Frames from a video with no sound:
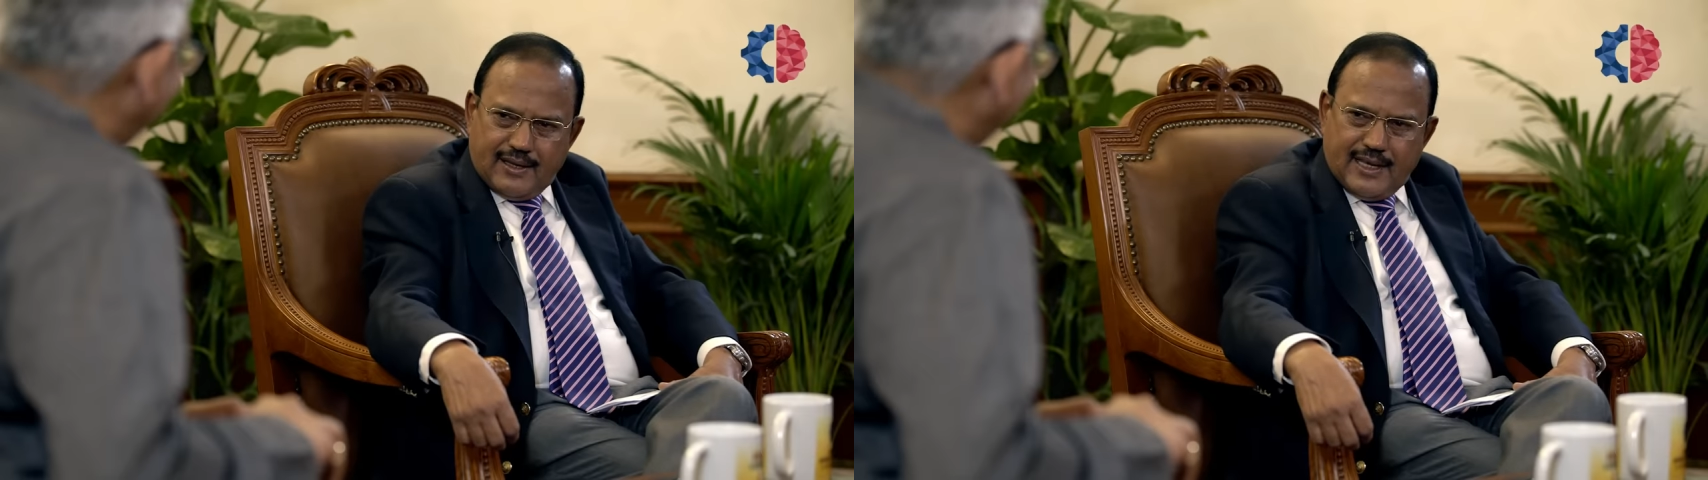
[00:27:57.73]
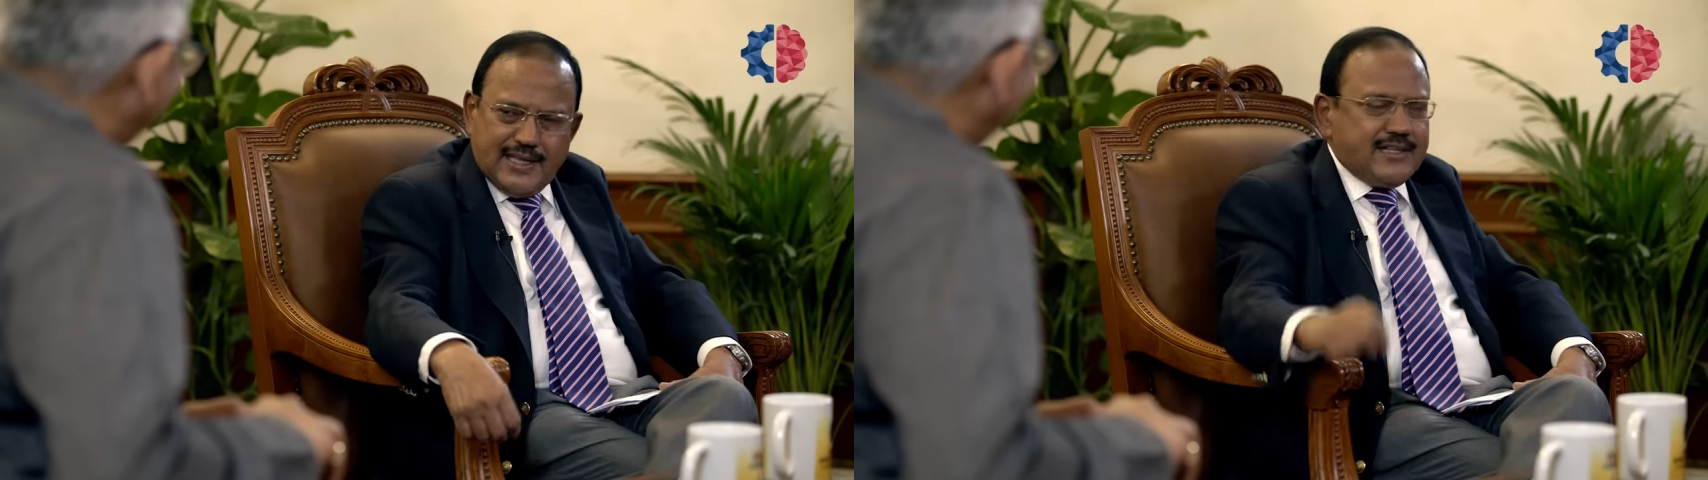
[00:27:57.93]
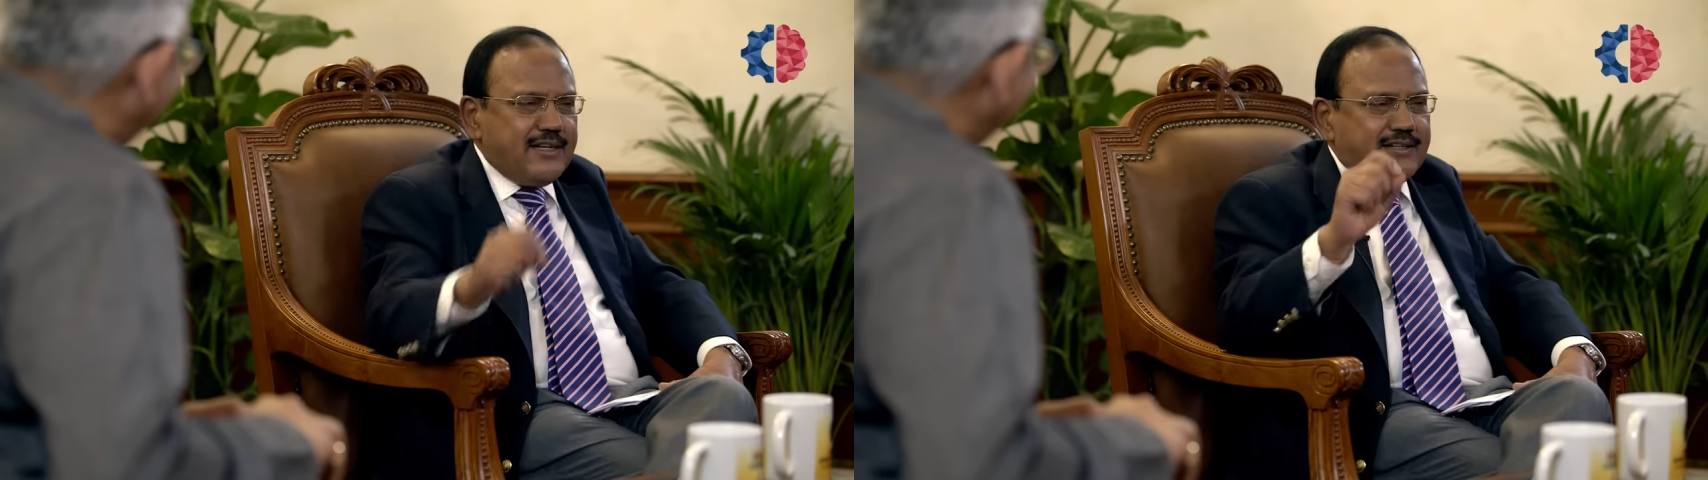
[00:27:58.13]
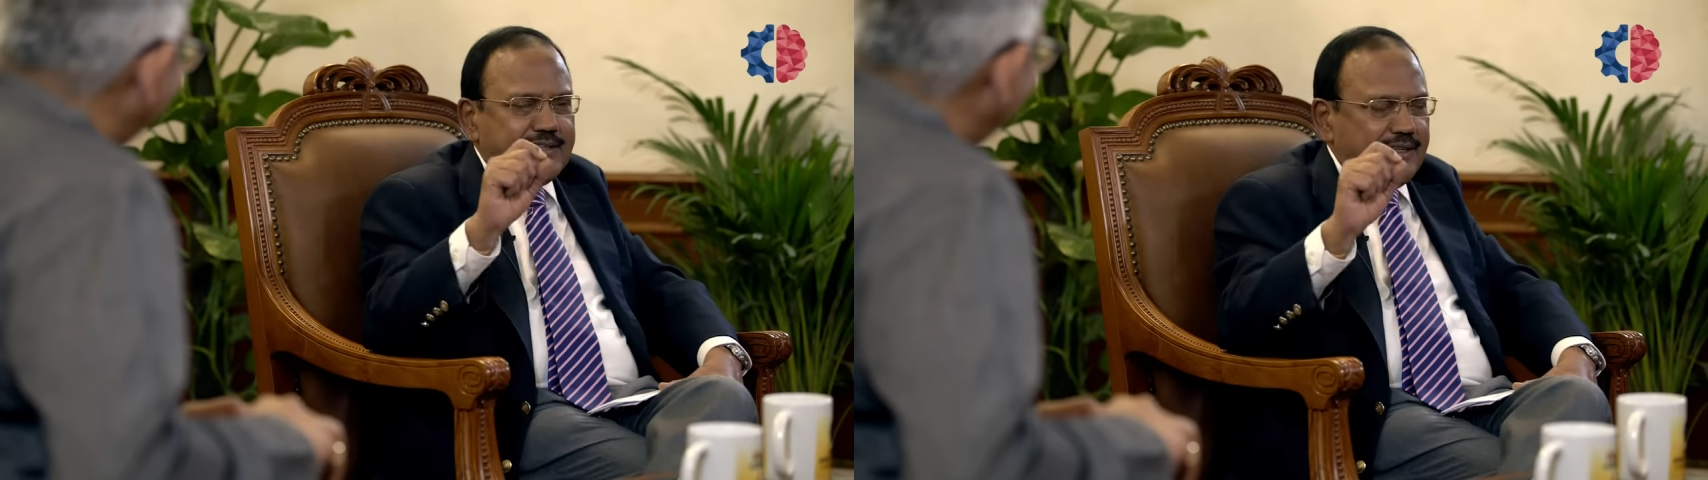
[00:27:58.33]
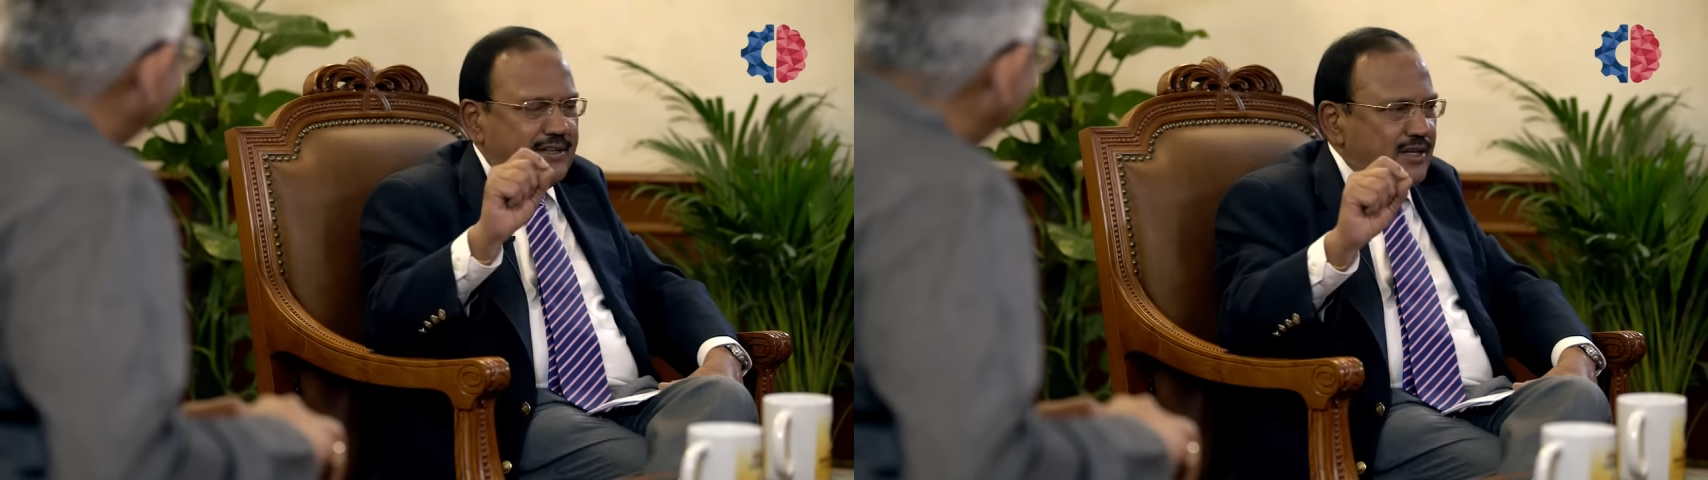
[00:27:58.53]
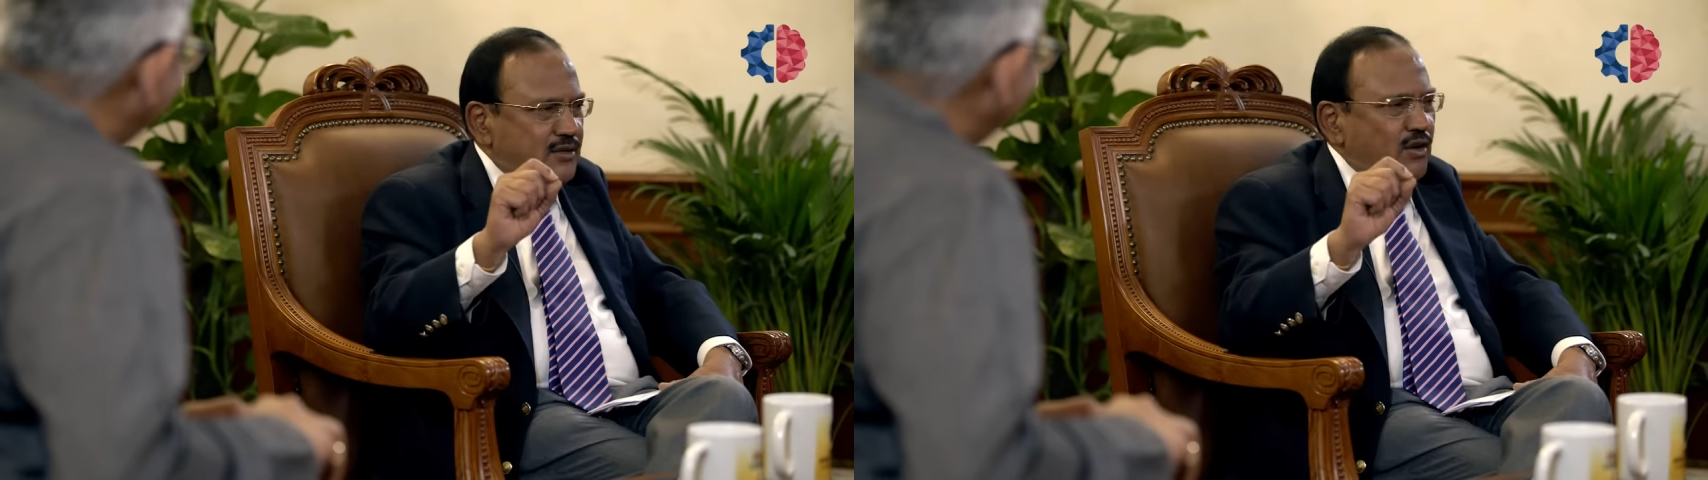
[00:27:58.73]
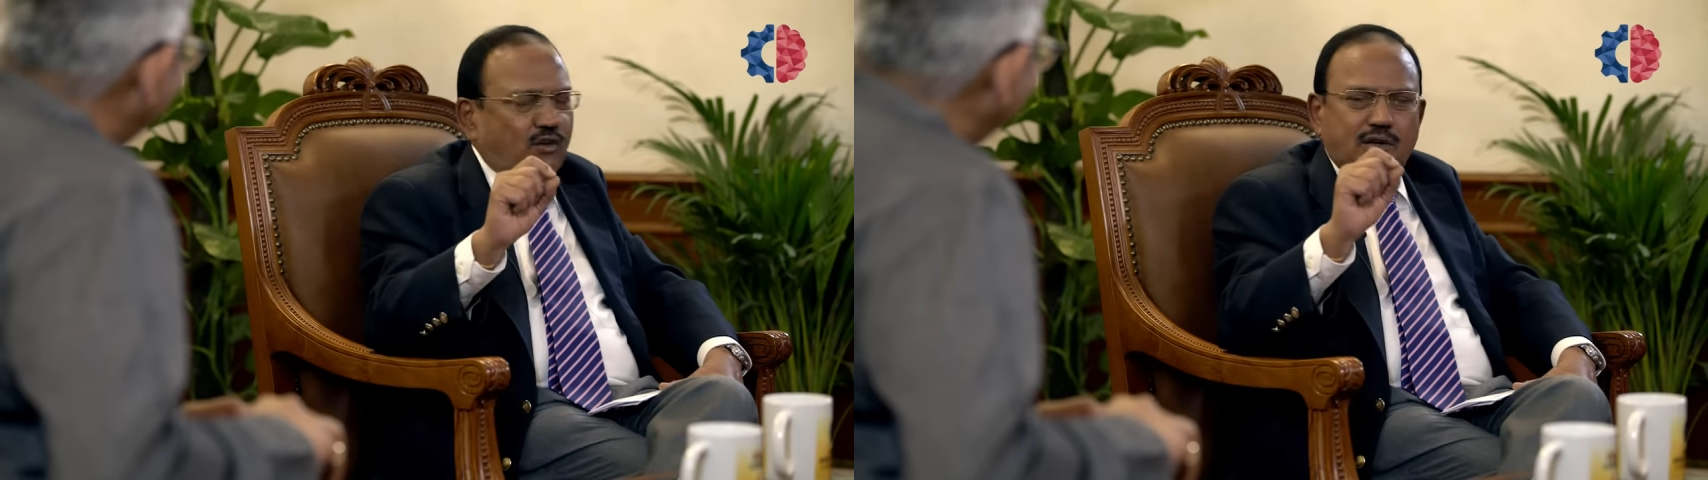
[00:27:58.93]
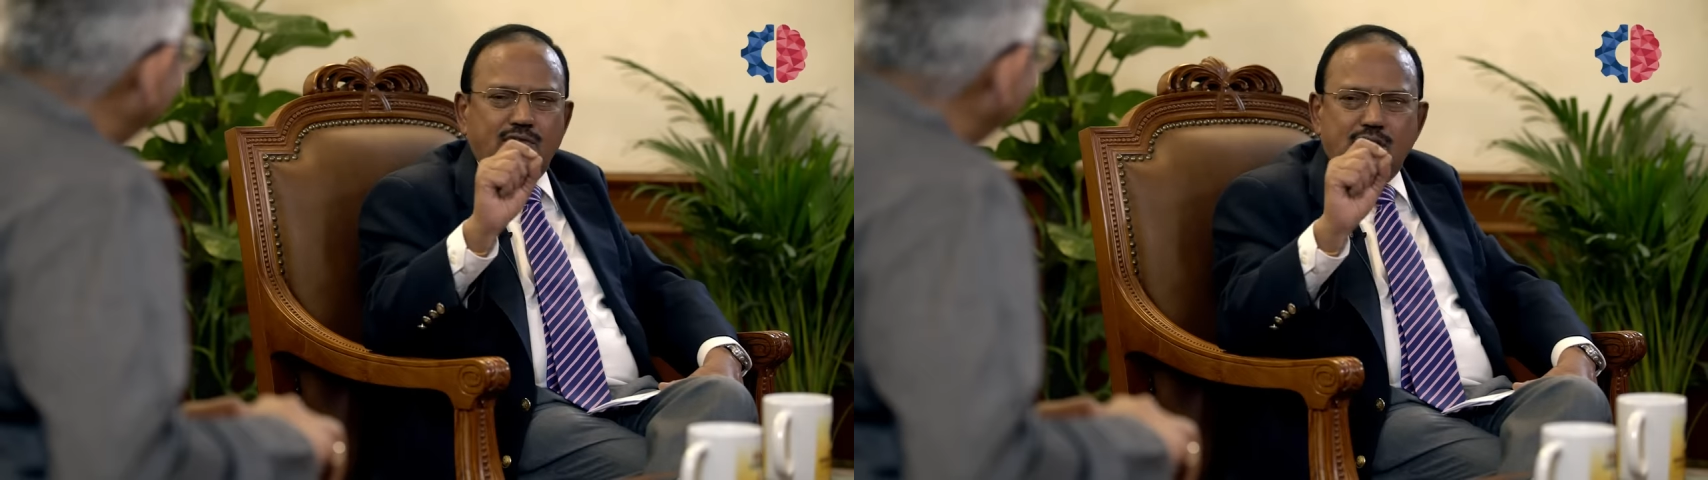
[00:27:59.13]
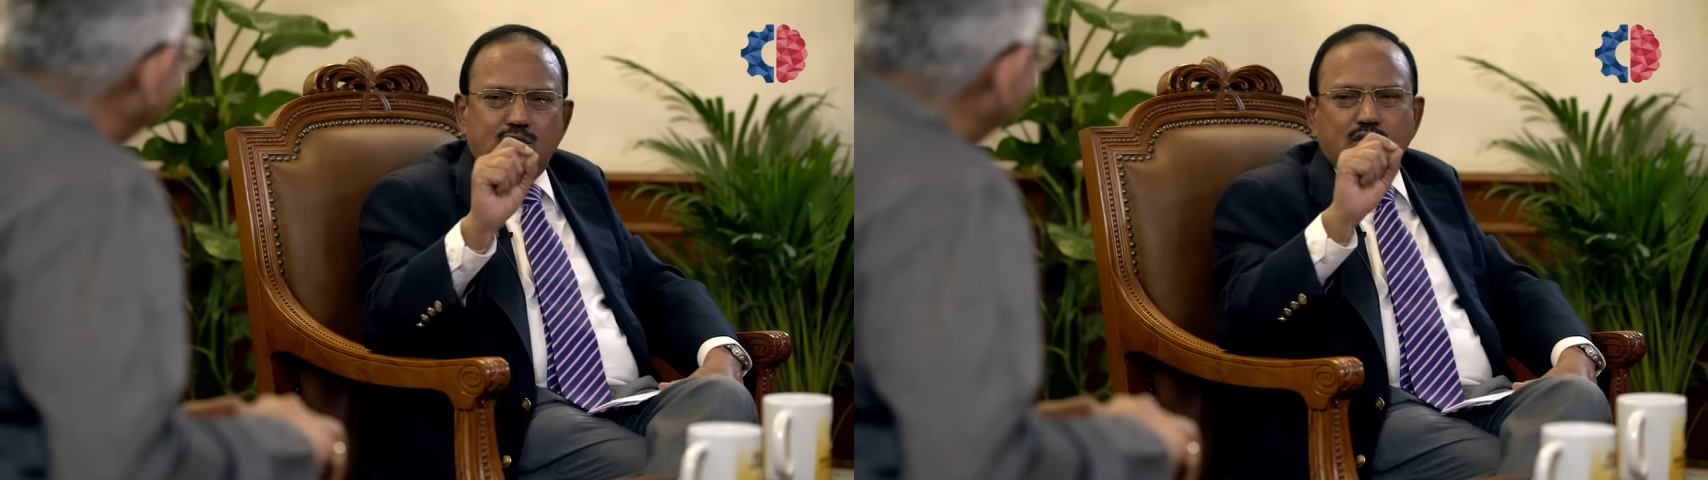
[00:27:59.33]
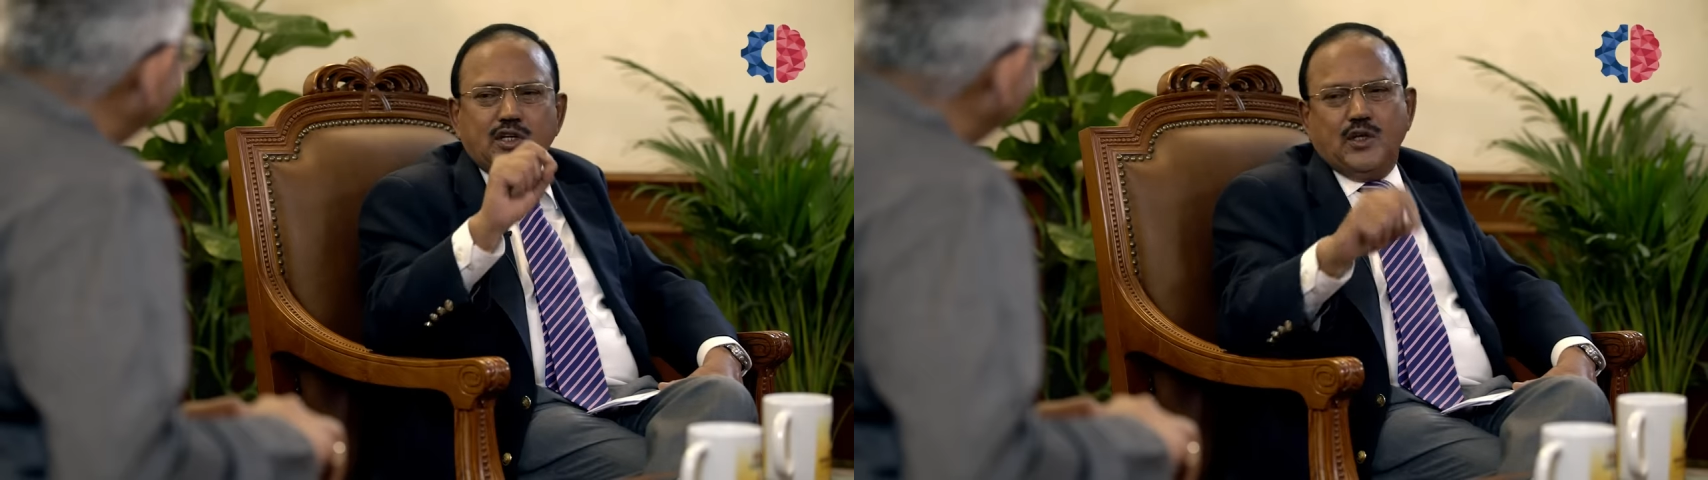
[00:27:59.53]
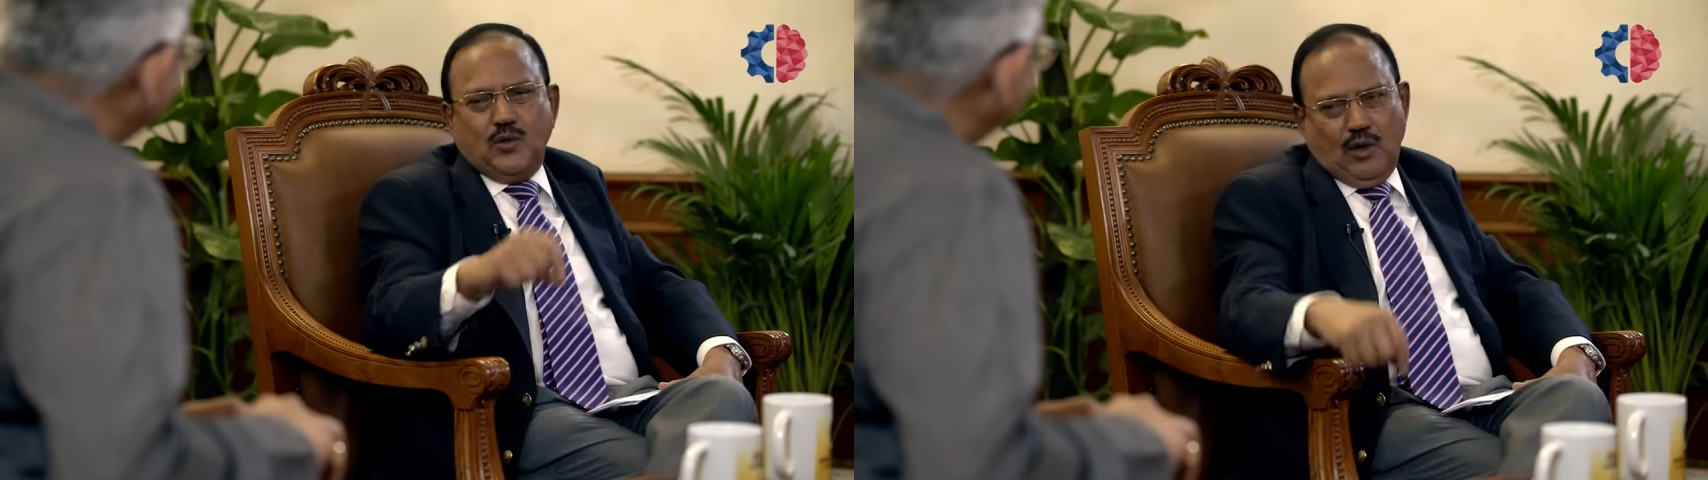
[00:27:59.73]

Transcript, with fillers: He said, you have got a very unique